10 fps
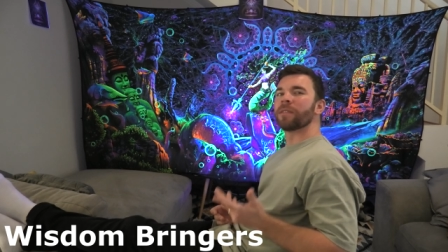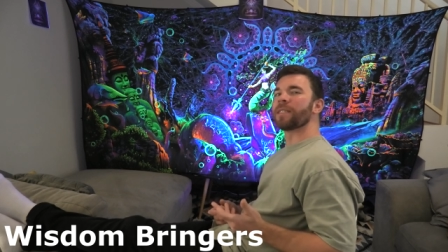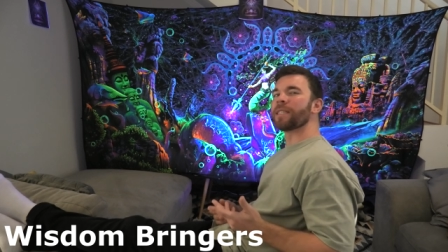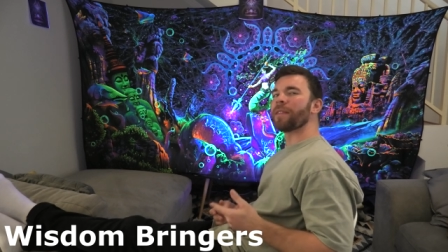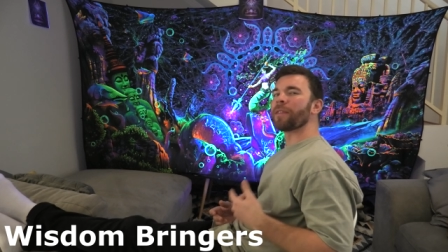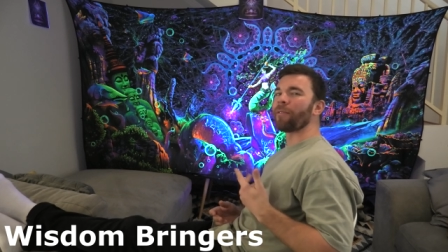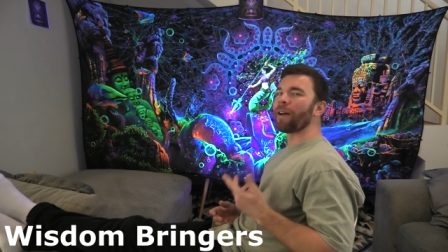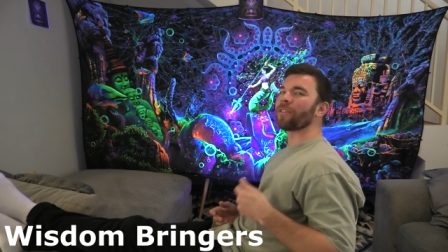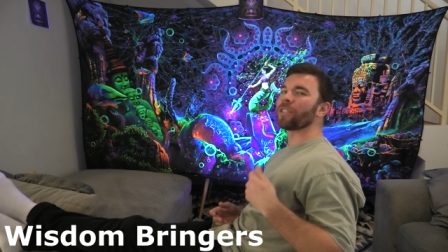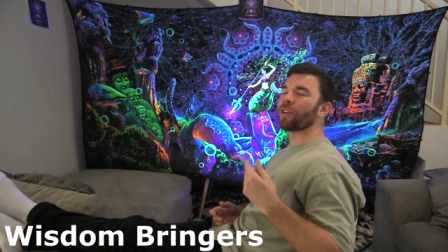The synth
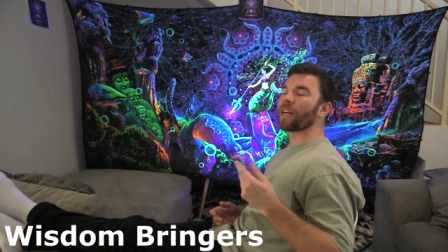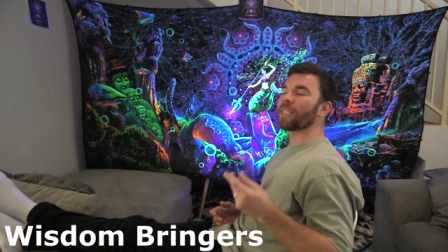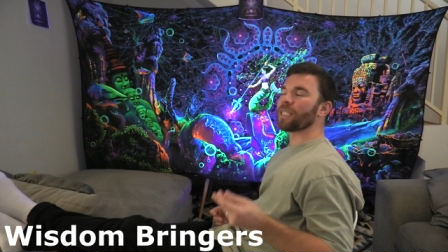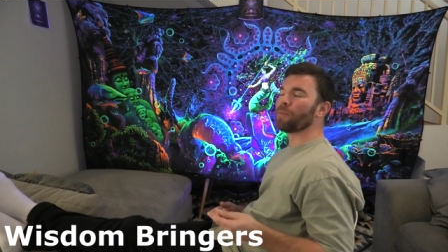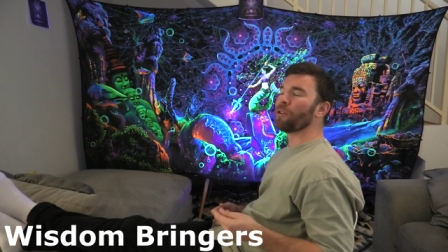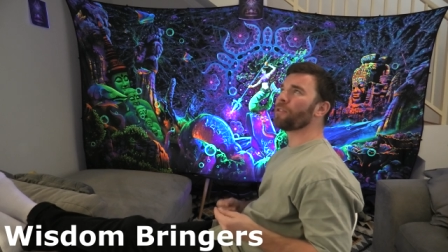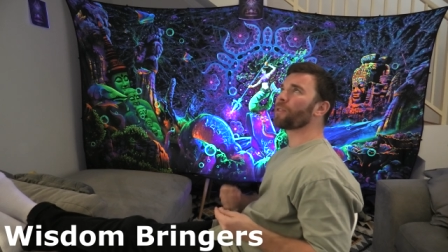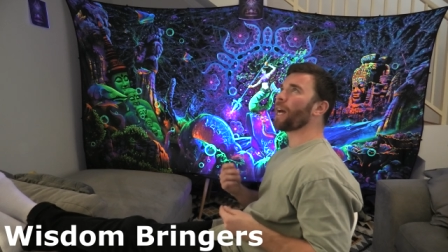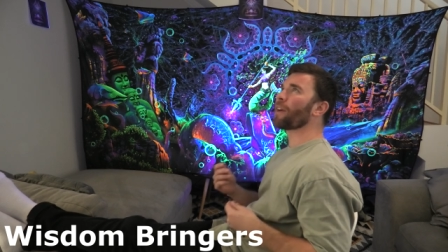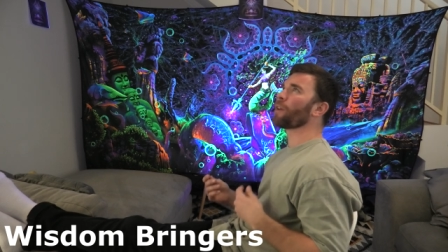around this track is smooth
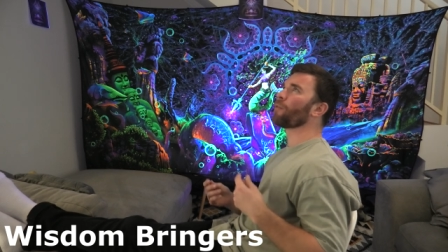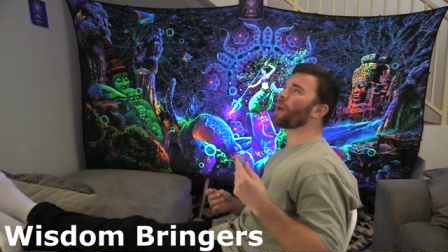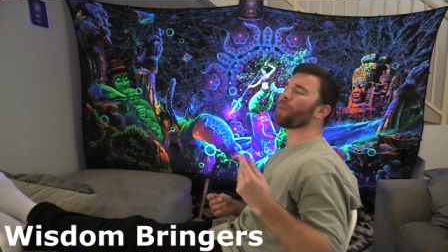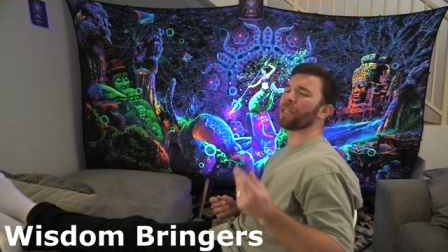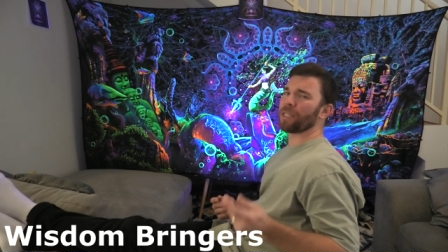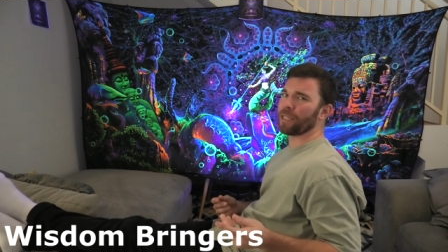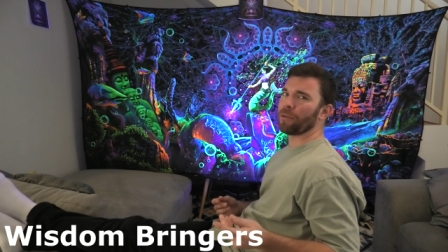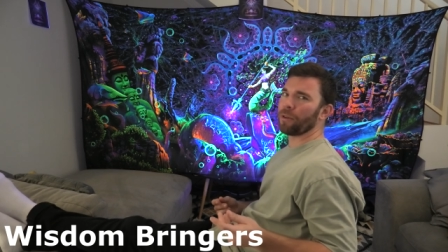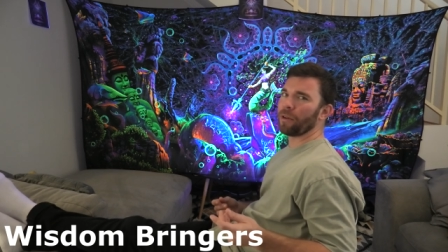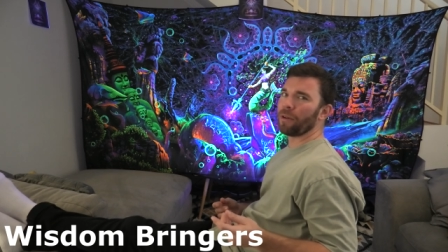Saudi Arabian
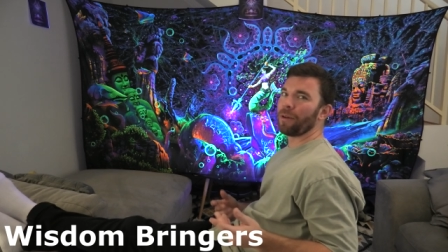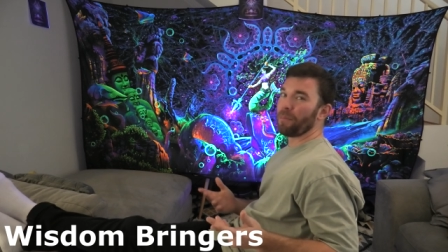silk.